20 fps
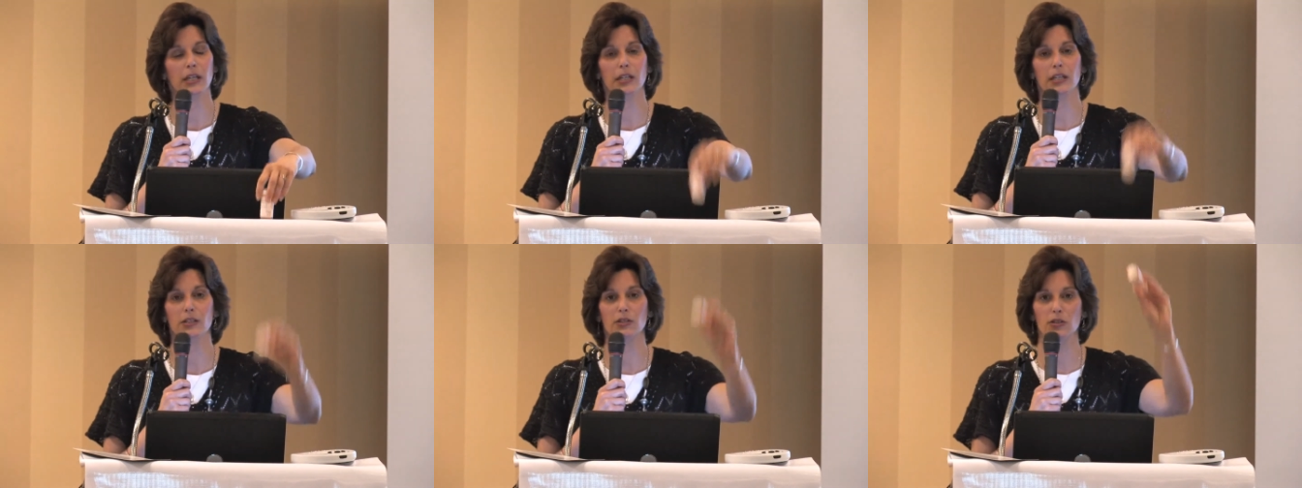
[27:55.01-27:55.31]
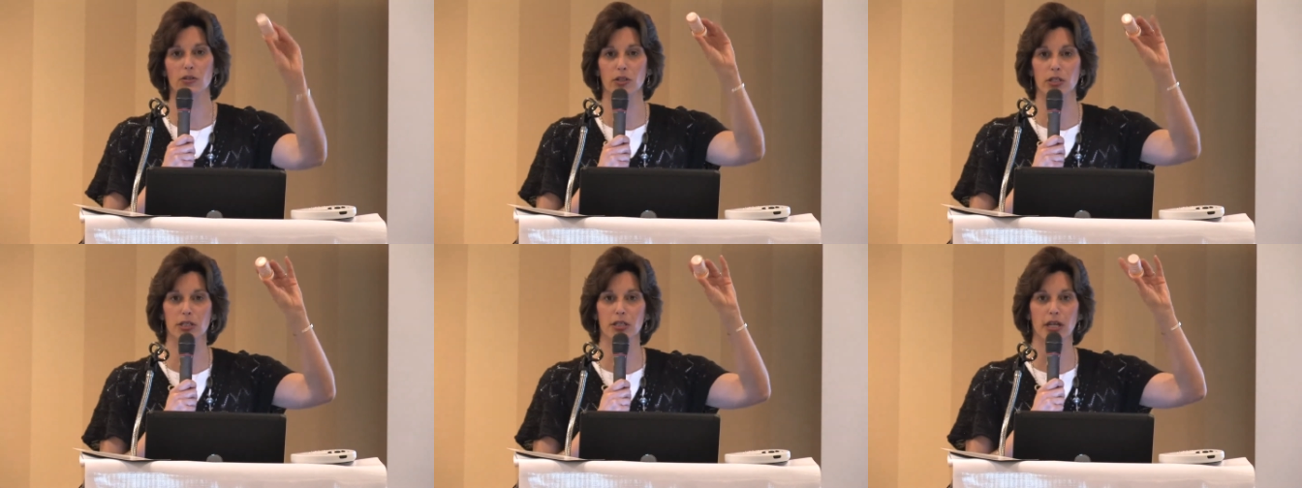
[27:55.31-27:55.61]
it's
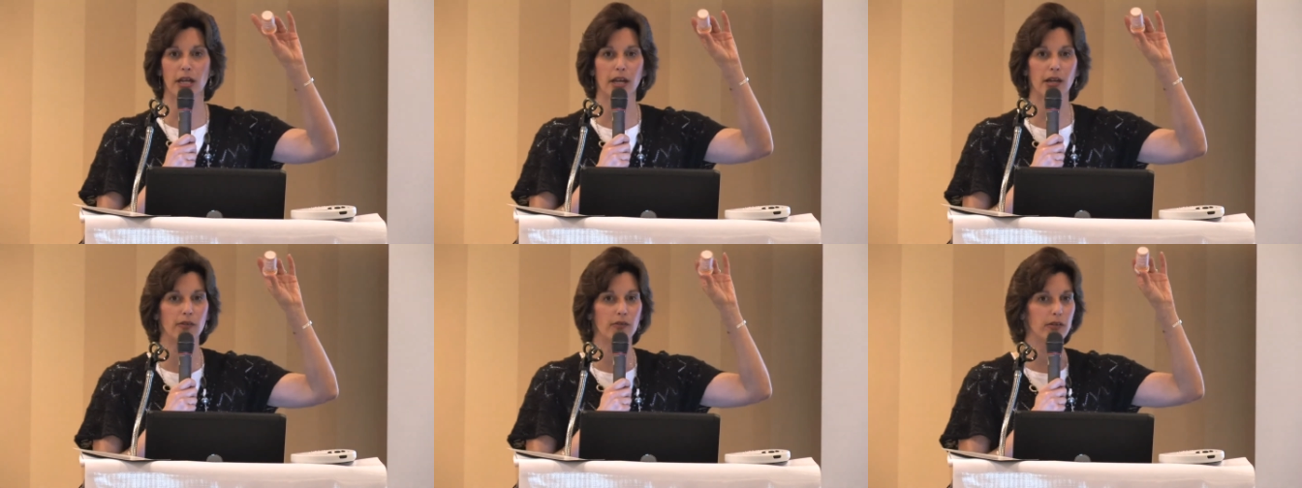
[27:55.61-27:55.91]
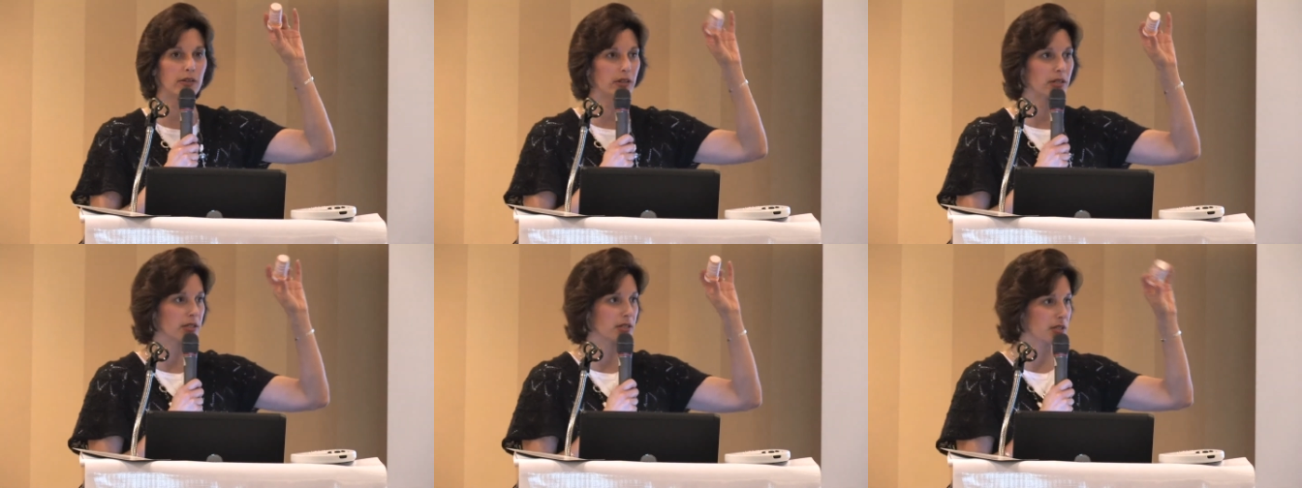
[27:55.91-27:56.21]
going to
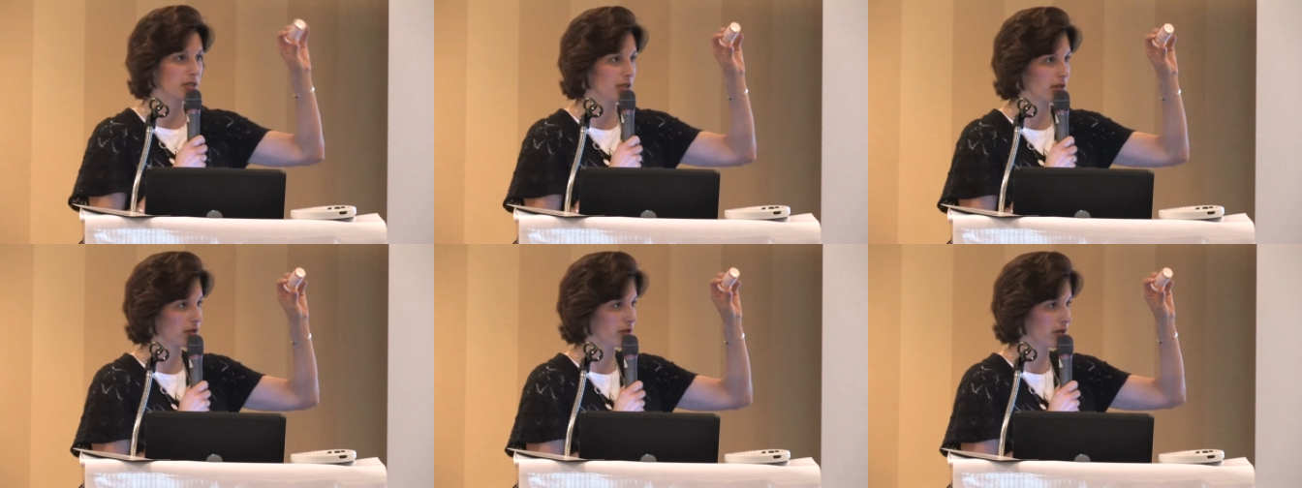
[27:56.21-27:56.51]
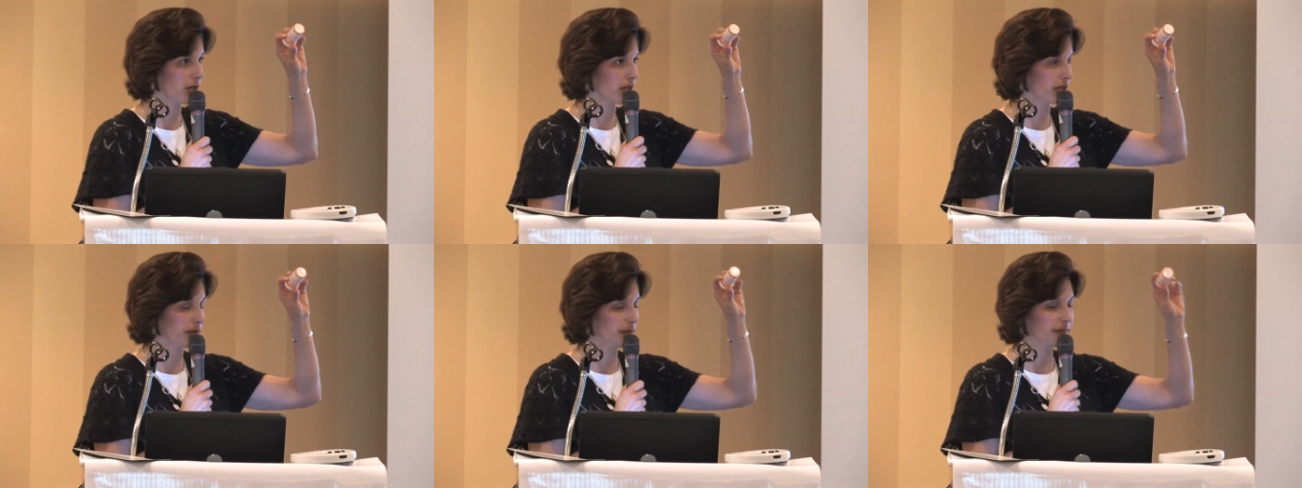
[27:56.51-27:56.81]
have the sticker
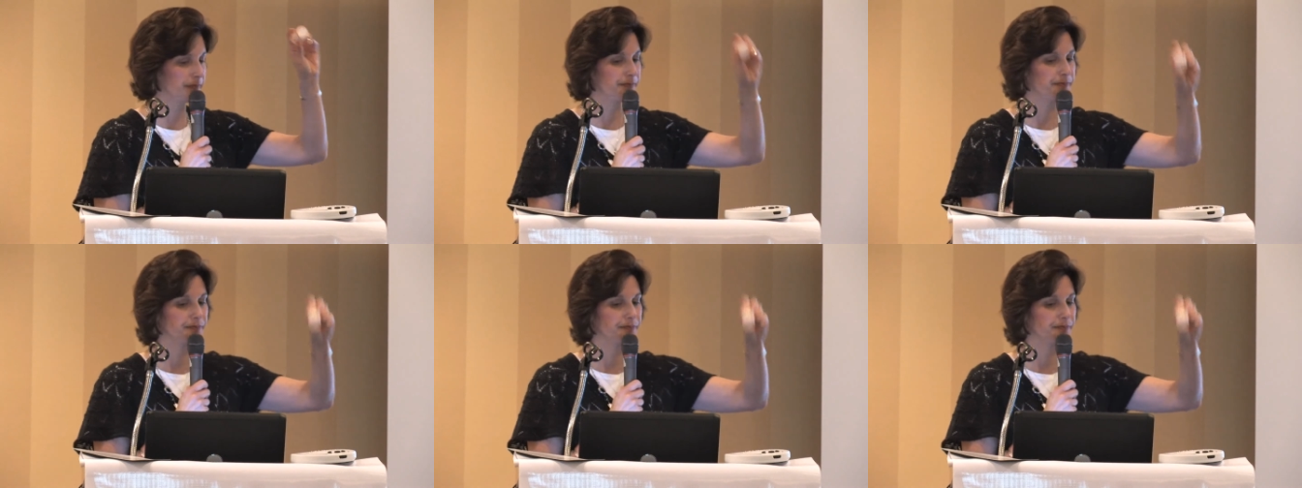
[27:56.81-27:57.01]
on it.